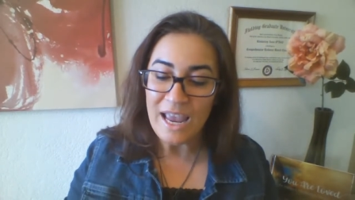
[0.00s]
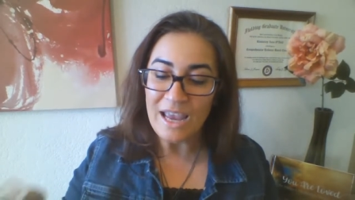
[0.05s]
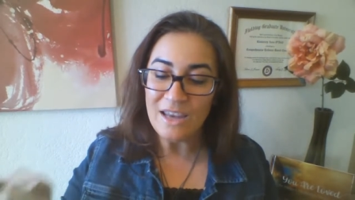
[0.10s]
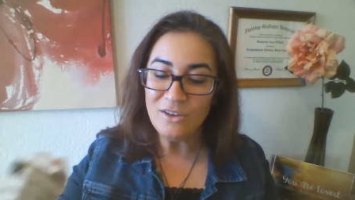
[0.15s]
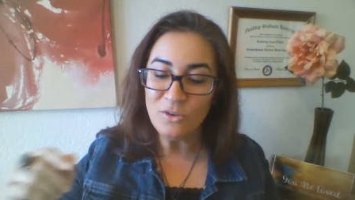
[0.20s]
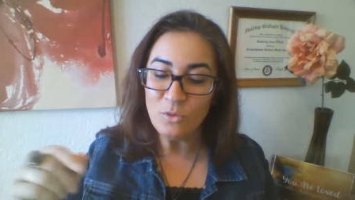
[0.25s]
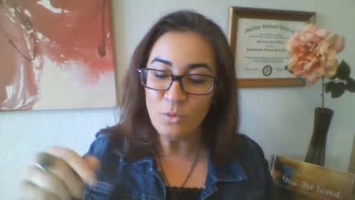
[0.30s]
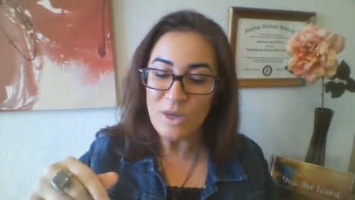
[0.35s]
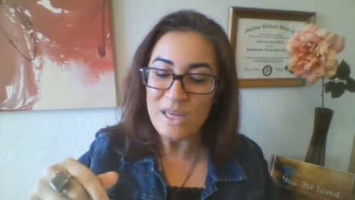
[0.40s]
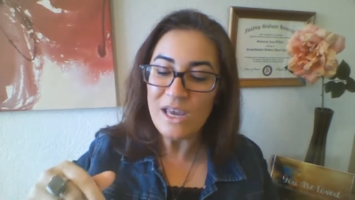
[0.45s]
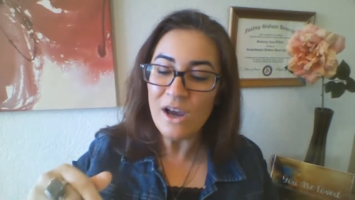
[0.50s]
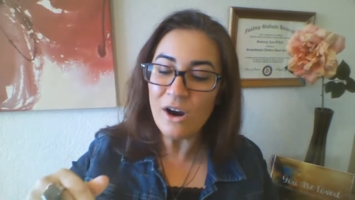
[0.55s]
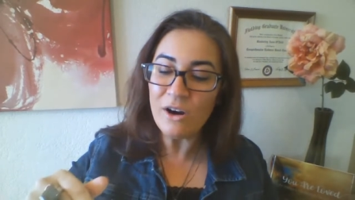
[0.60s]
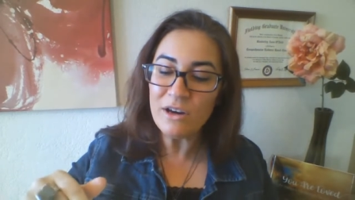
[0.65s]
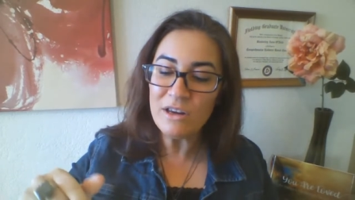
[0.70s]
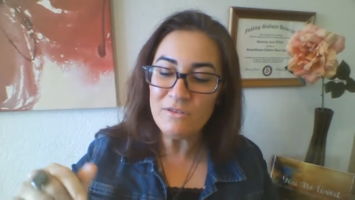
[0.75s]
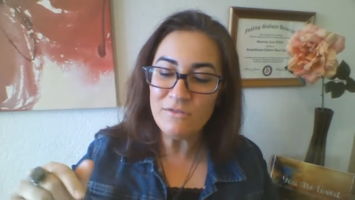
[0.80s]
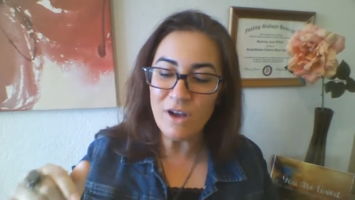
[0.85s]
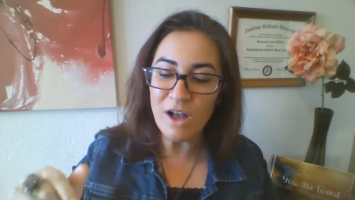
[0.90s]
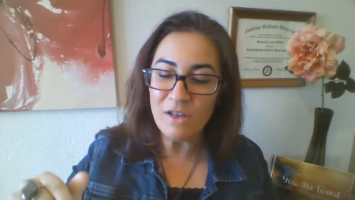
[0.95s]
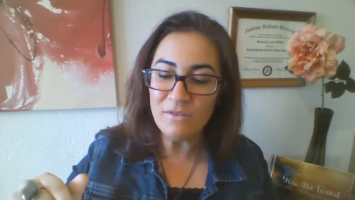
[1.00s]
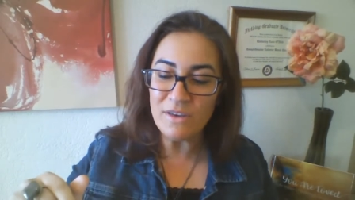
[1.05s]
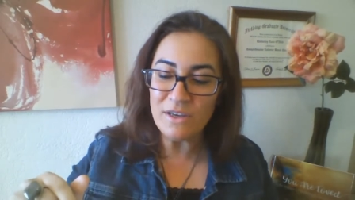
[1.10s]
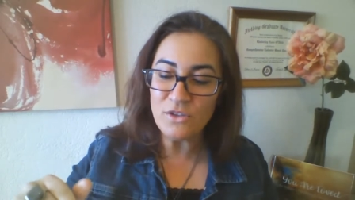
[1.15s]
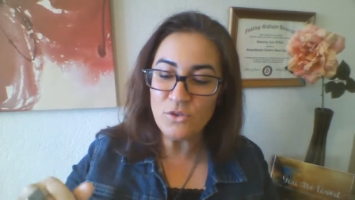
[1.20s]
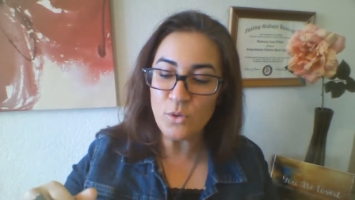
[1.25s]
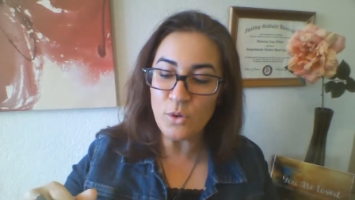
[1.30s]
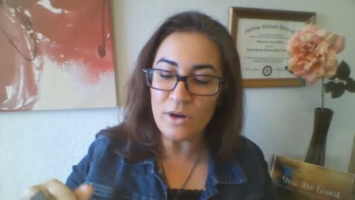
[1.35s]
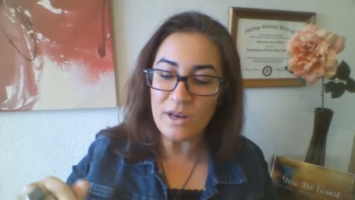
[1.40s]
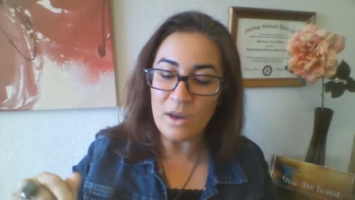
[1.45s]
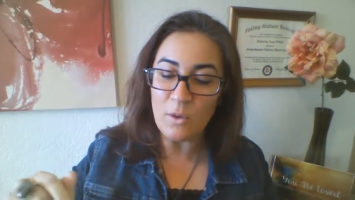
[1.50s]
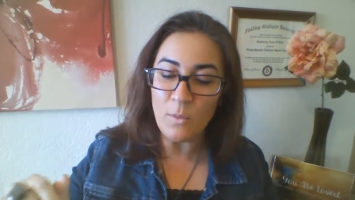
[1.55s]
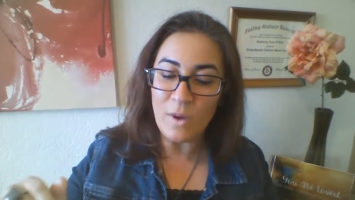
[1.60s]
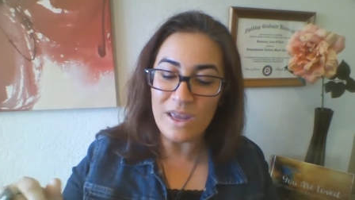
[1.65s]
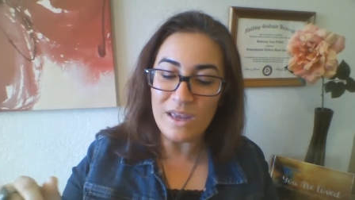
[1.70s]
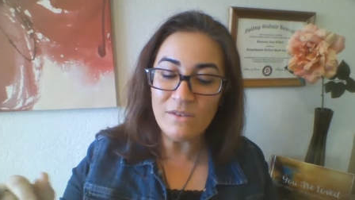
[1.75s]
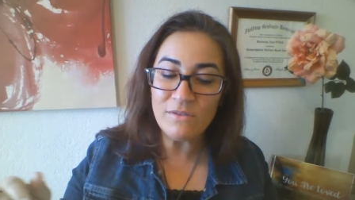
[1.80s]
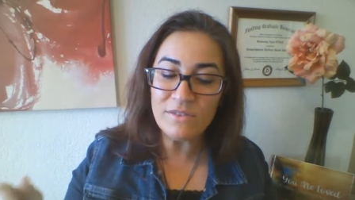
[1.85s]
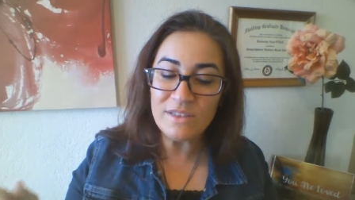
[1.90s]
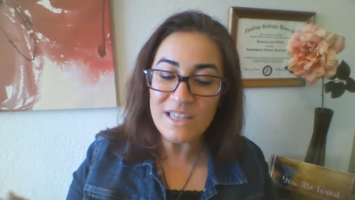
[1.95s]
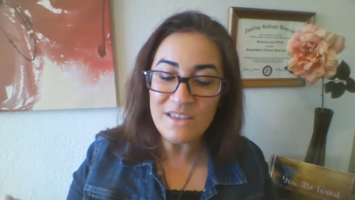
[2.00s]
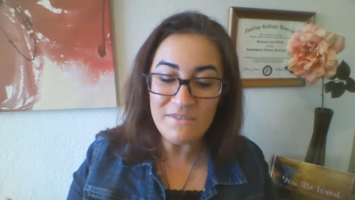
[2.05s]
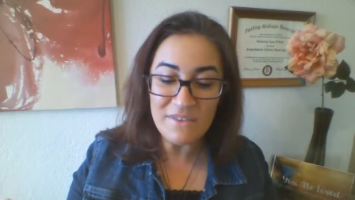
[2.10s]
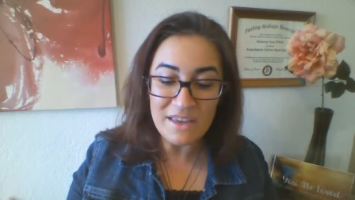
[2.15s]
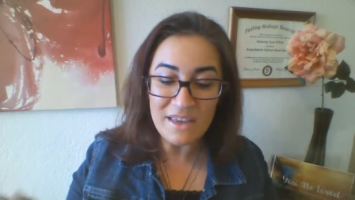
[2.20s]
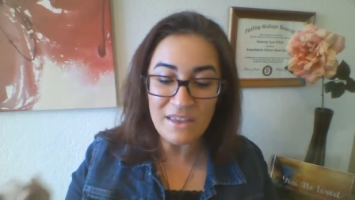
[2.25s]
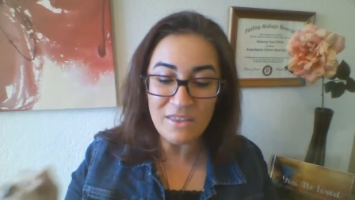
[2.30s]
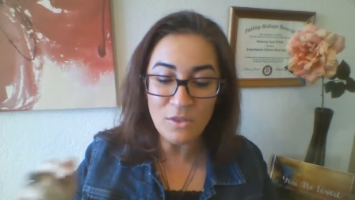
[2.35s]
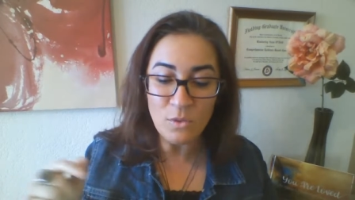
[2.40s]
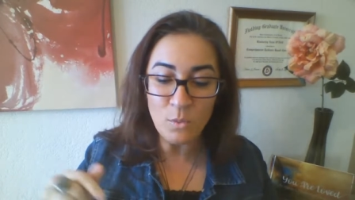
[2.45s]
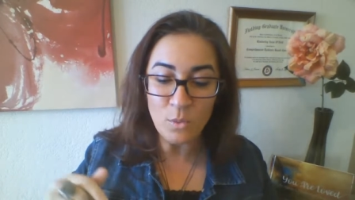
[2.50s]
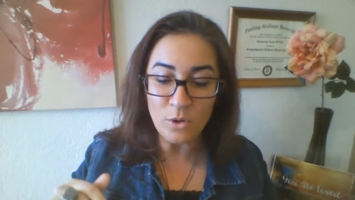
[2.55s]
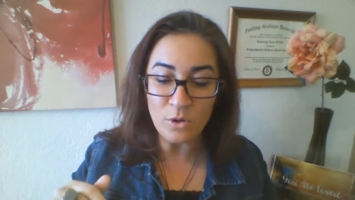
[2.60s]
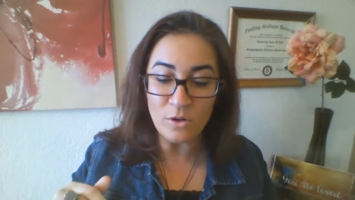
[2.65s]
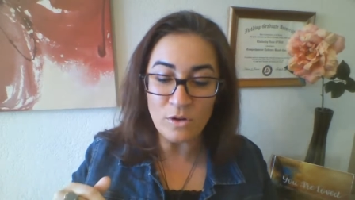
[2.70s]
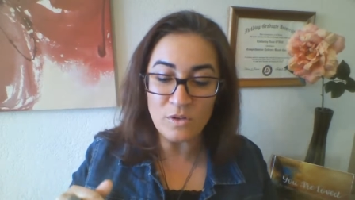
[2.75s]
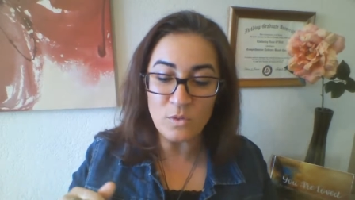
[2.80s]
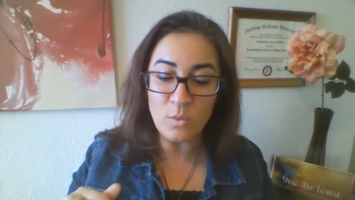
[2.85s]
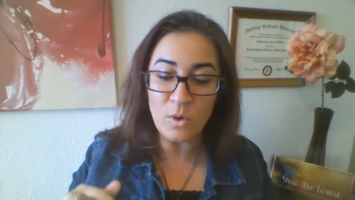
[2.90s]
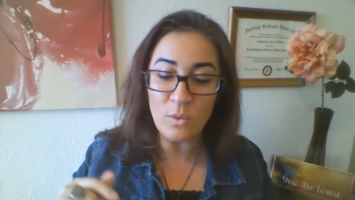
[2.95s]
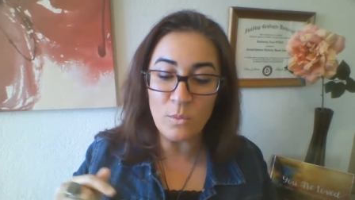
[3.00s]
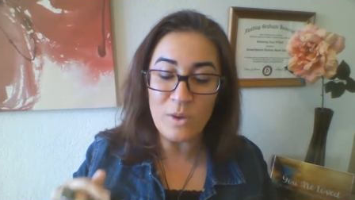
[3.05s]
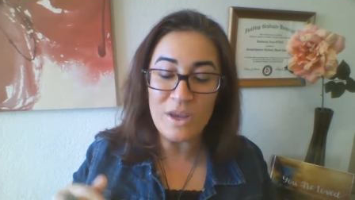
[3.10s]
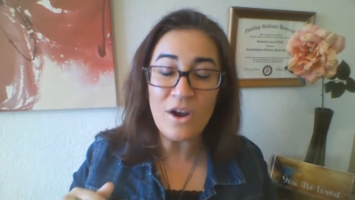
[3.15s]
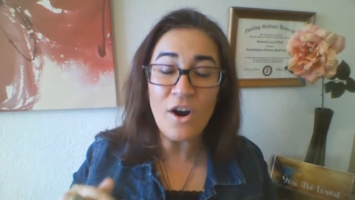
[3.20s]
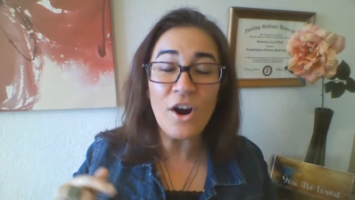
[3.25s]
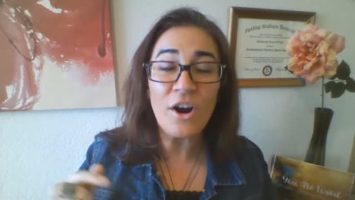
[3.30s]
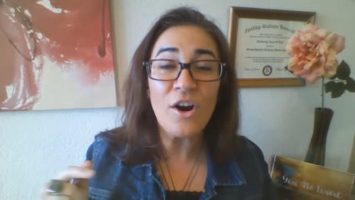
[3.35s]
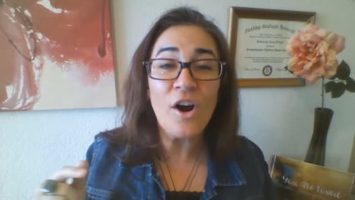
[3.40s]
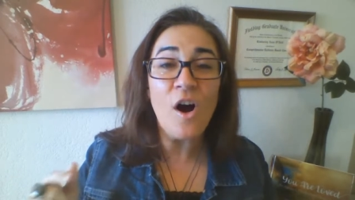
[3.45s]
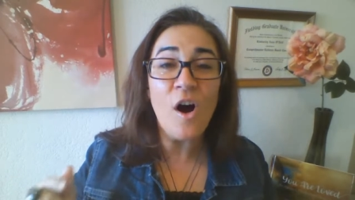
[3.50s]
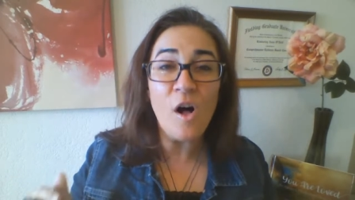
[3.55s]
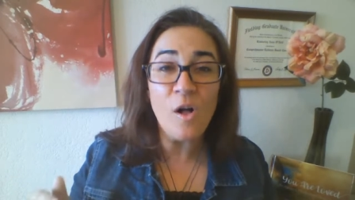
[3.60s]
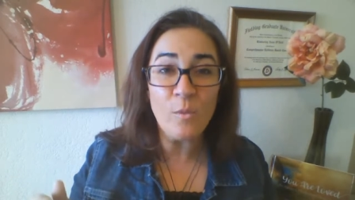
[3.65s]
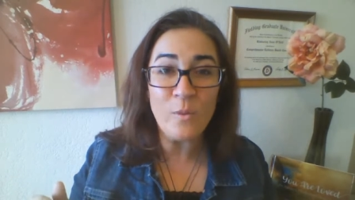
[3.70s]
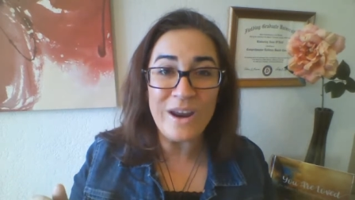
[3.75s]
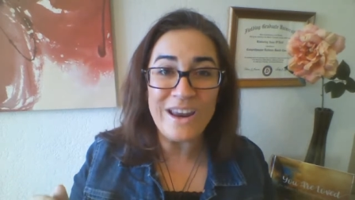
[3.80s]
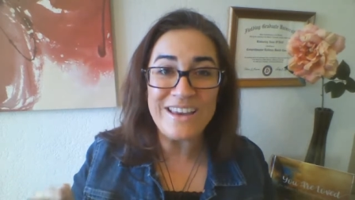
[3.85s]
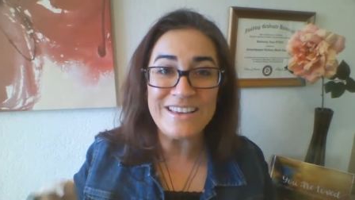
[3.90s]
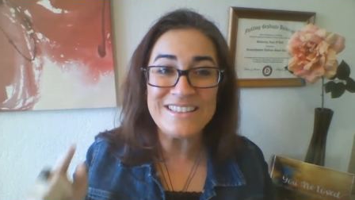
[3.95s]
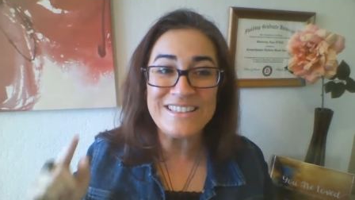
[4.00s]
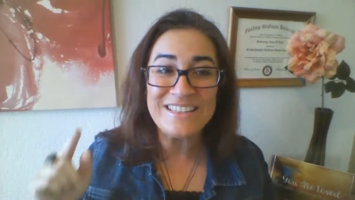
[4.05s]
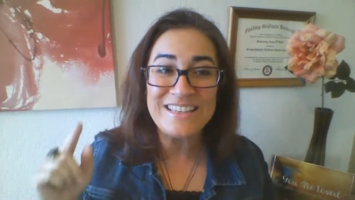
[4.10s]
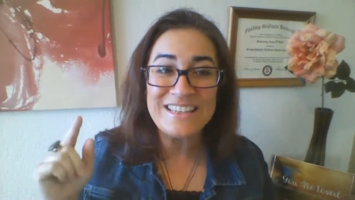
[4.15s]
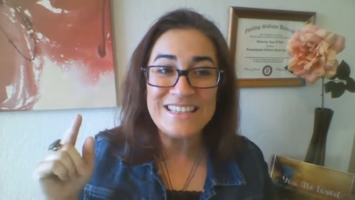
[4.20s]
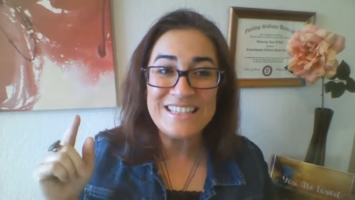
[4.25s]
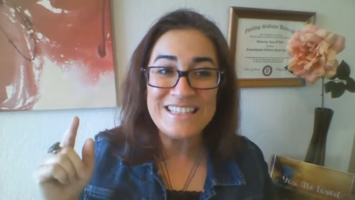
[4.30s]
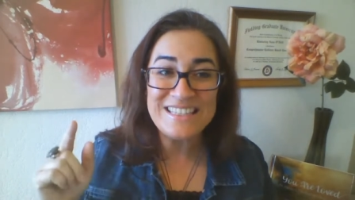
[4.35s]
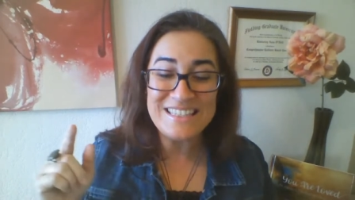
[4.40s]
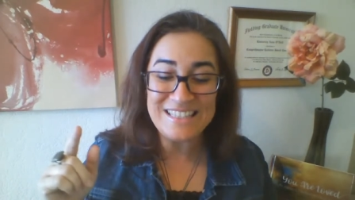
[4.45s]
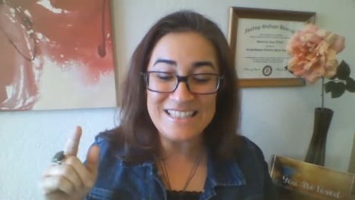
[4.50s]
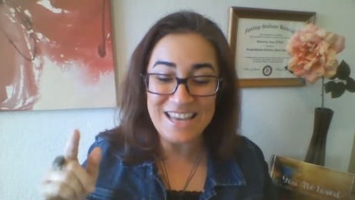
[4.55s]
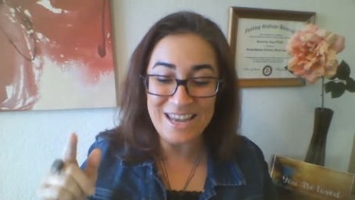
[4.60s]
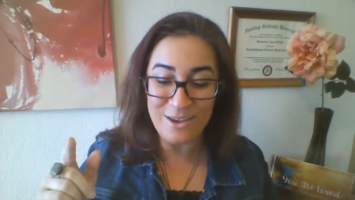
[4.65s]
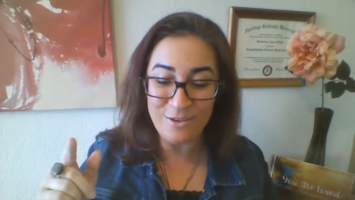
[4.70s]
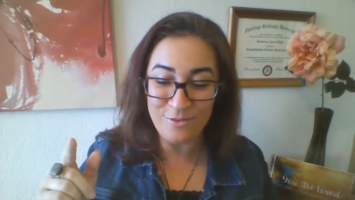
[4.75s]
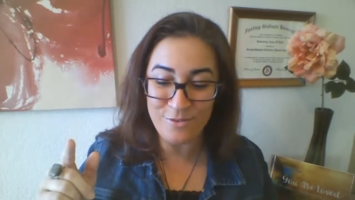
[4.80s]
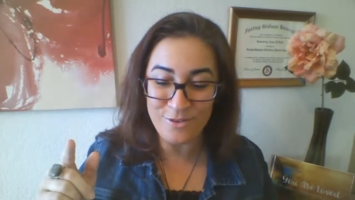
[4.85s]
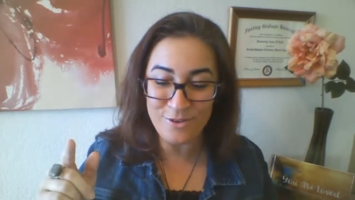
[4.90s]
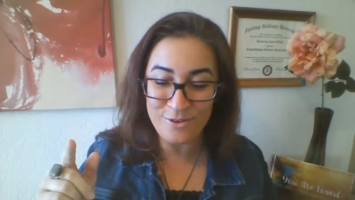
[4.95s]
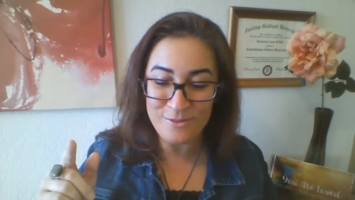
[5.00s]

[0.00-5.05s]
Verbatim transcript: And we are evolving toward a way of living in the world where we are always safe.